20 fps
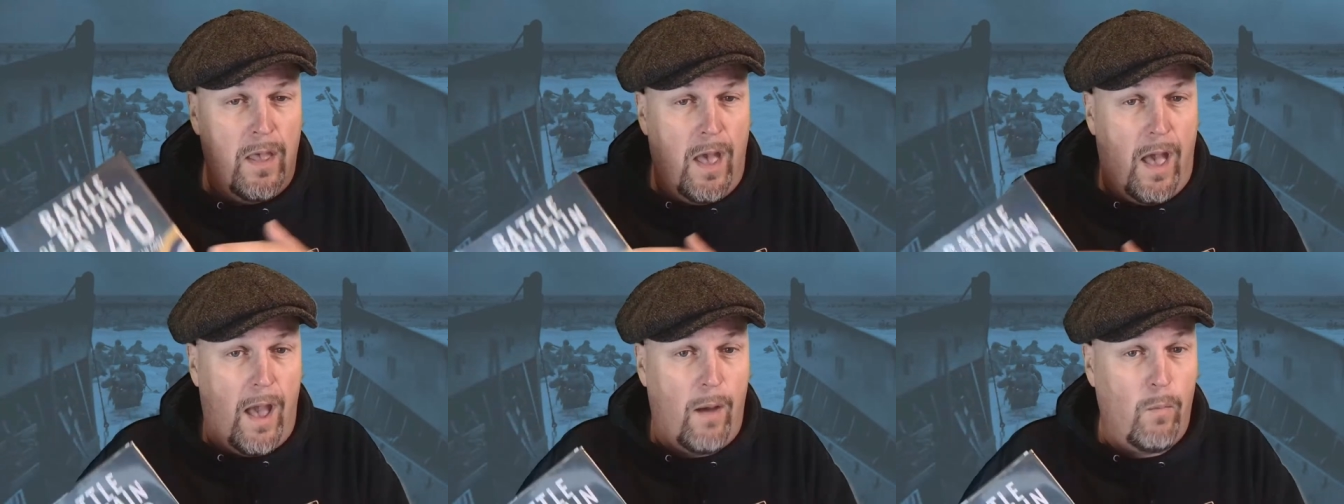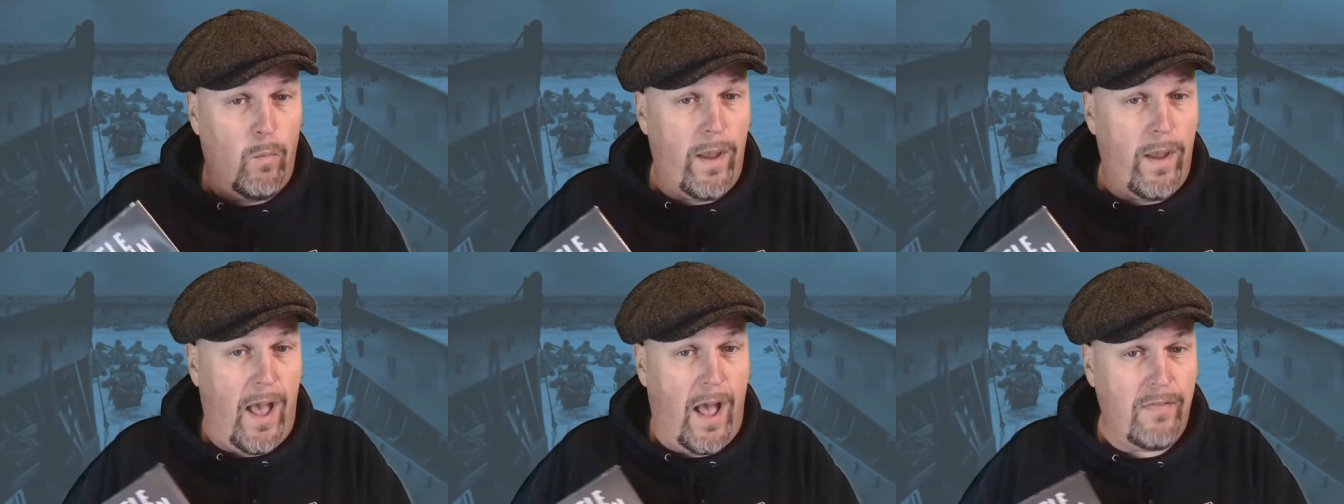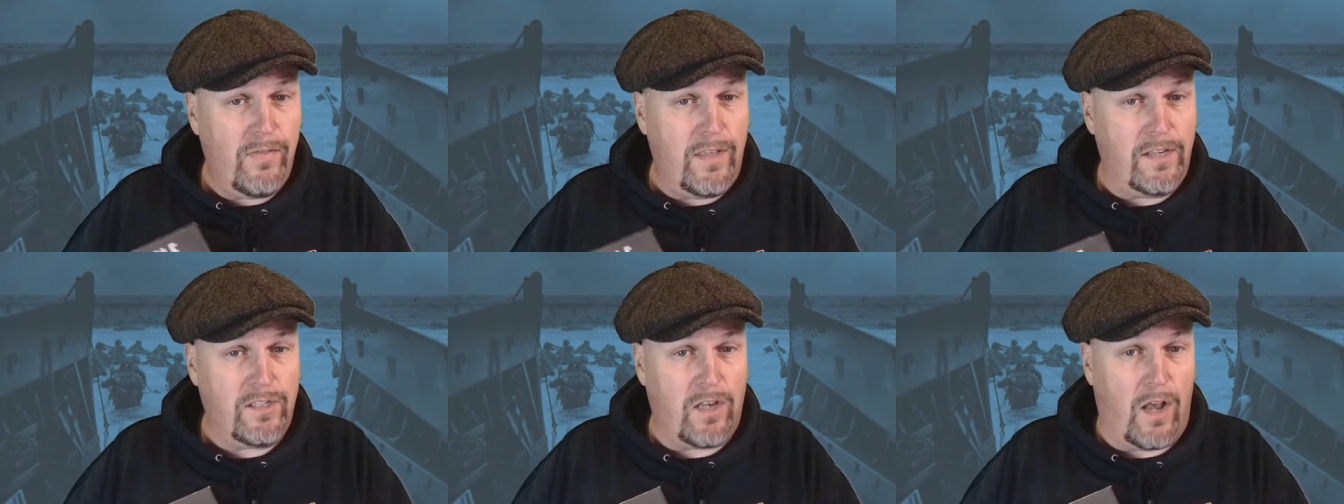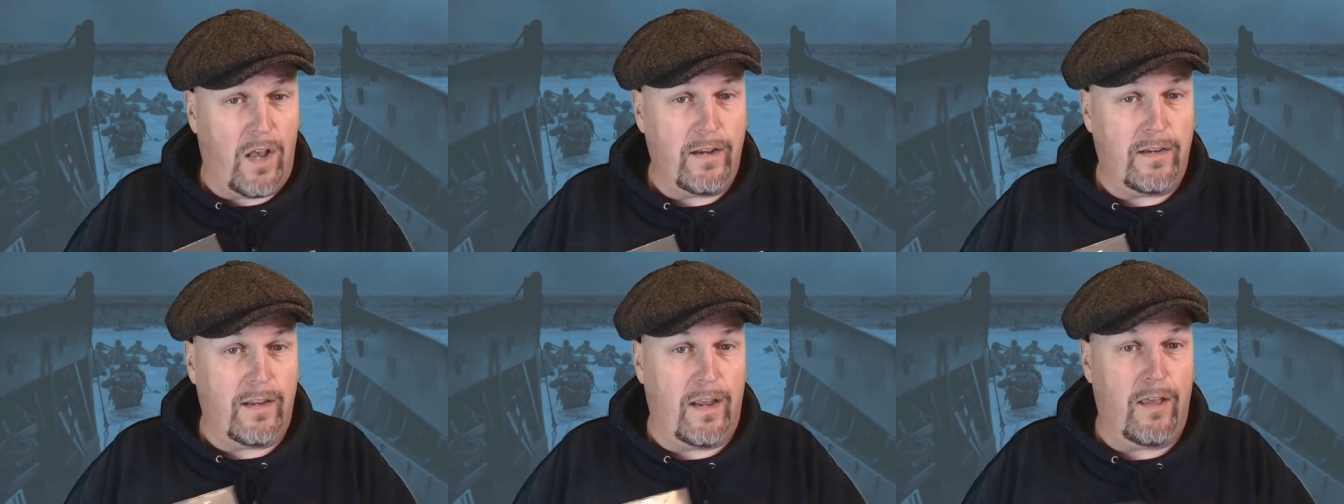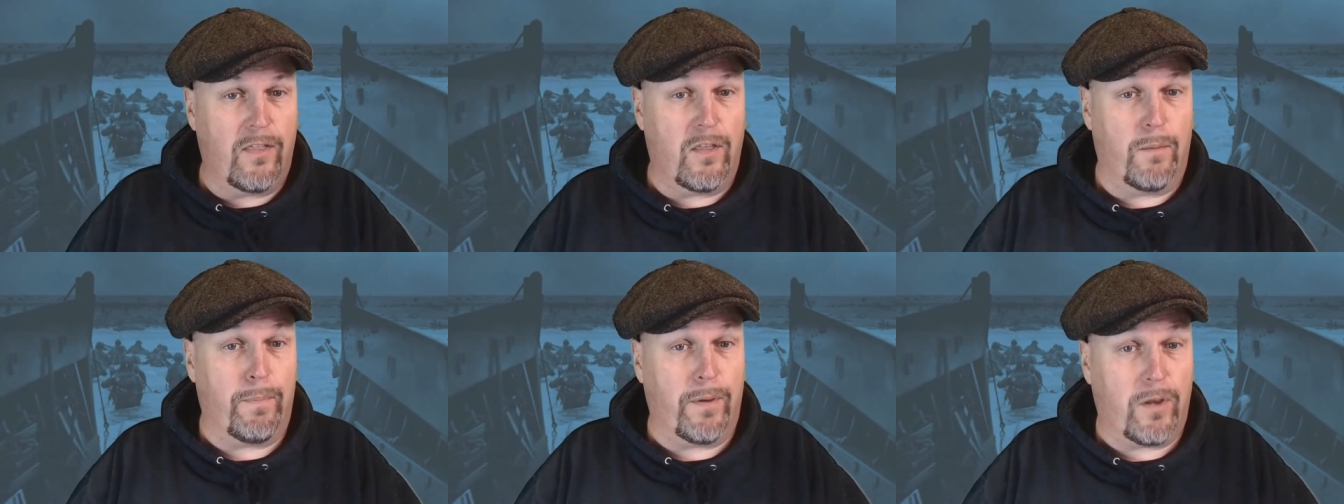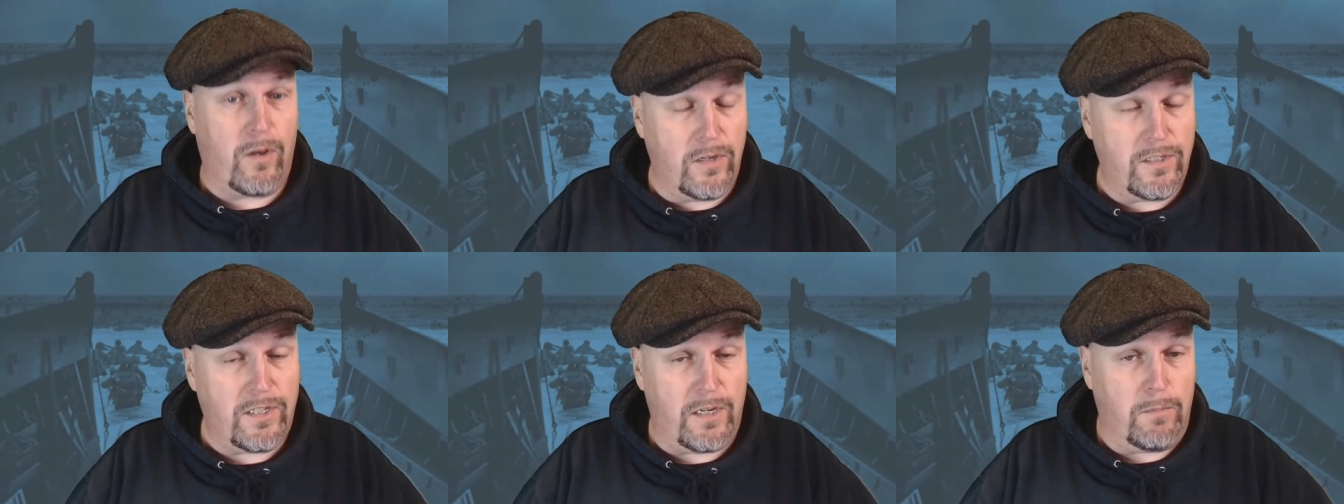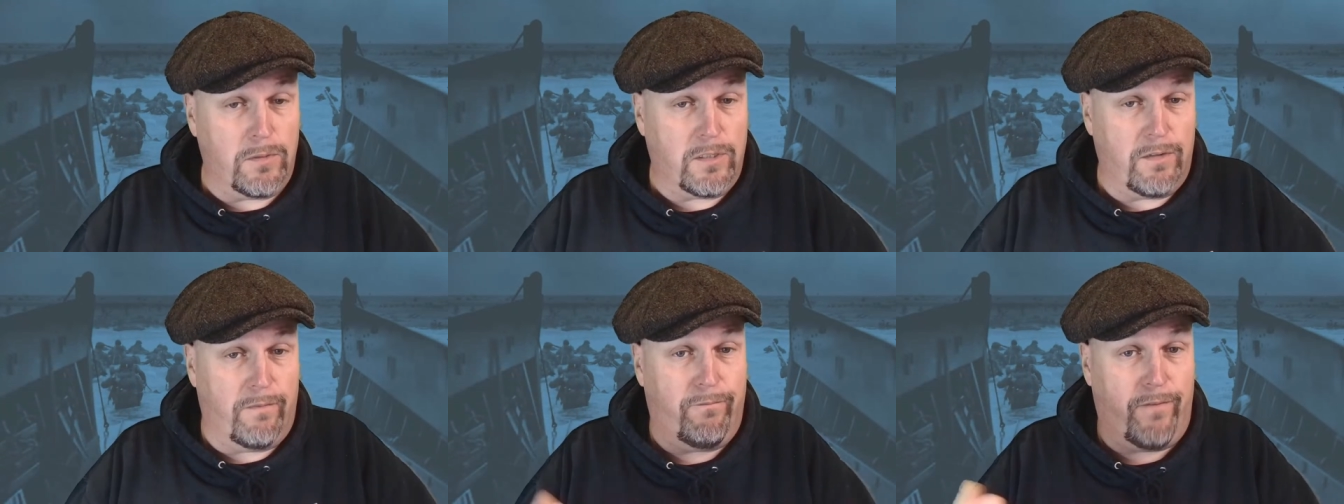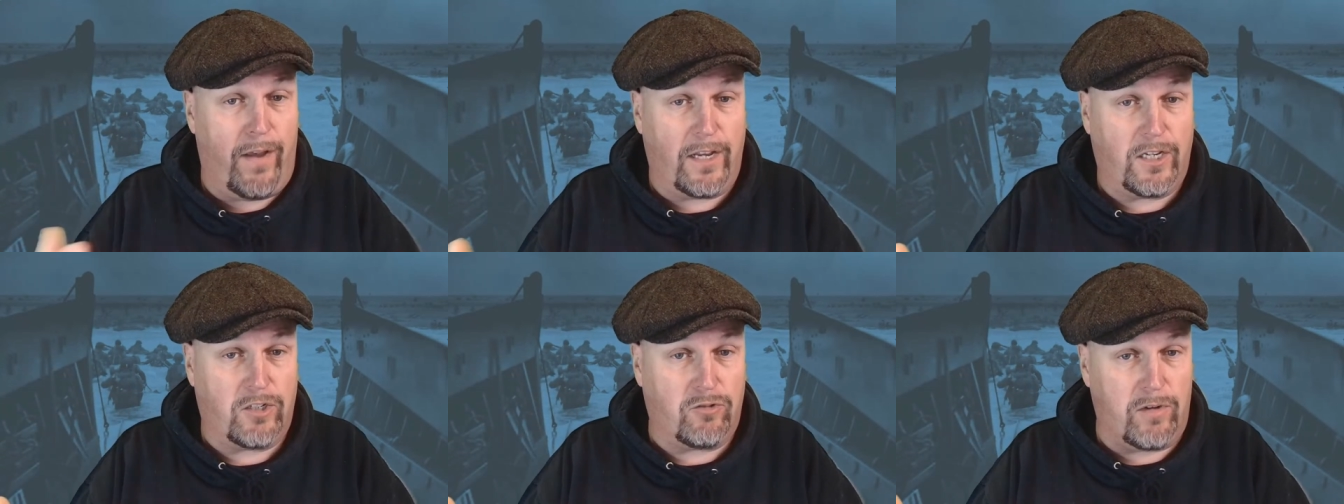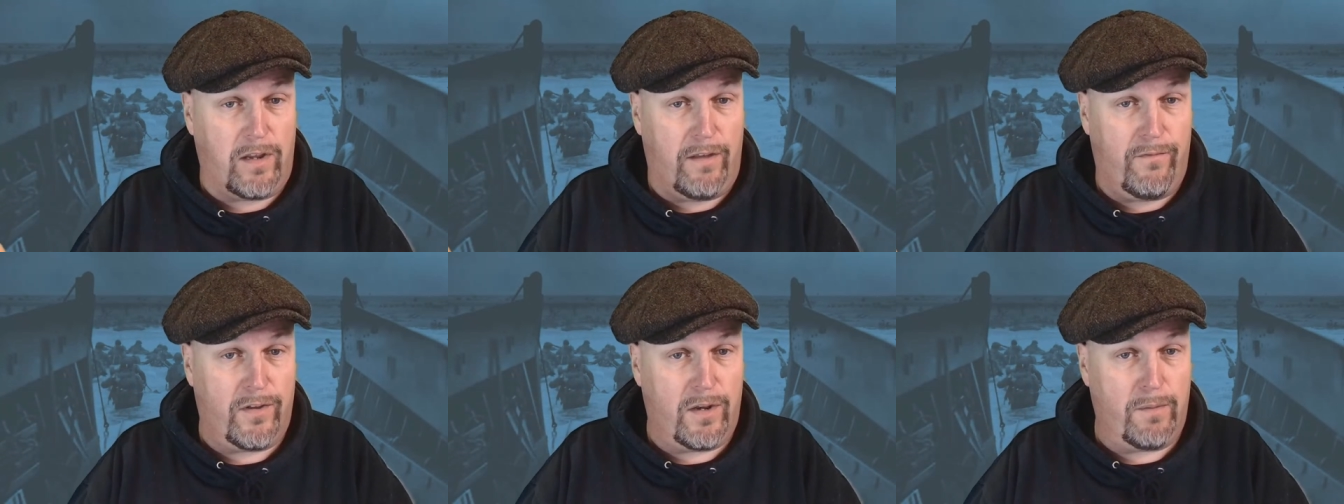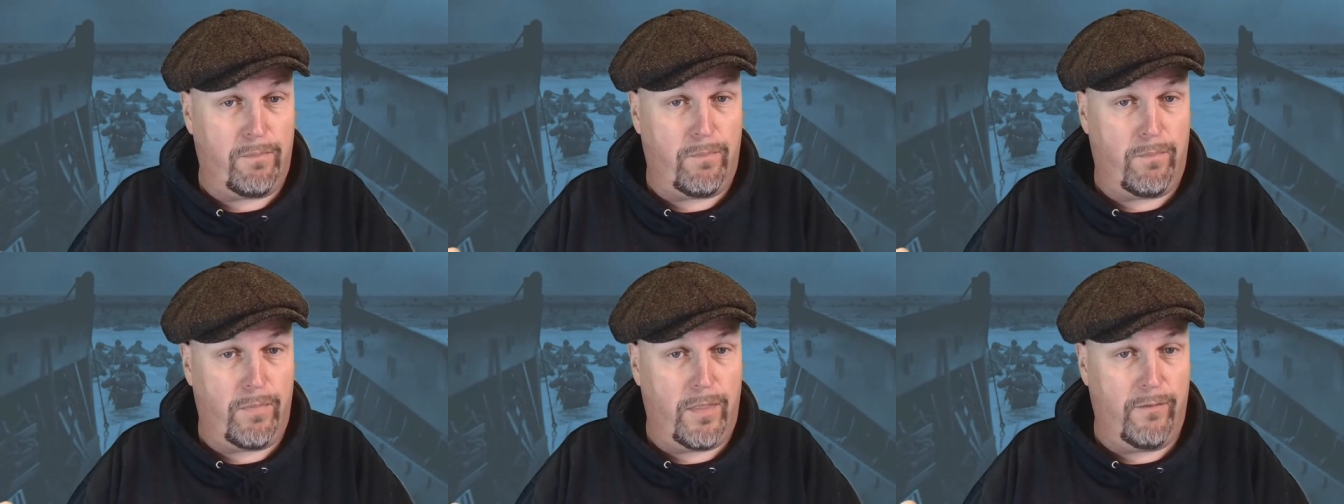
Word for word: And we had this idea that because it was a victory for the